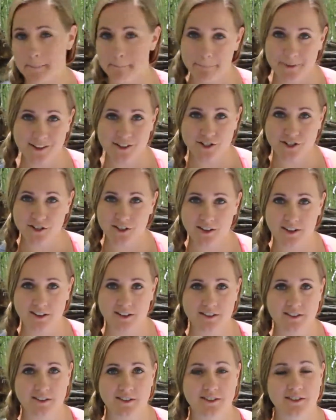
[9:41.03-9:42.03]

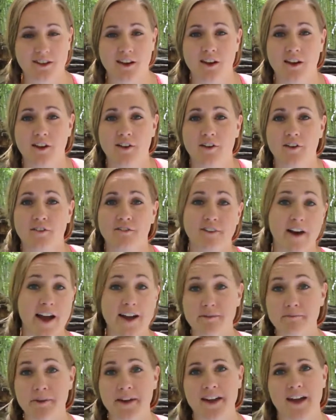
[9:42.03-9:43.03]
Pinterest,
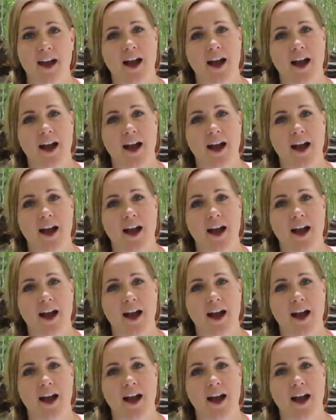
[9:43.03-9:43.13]
find me.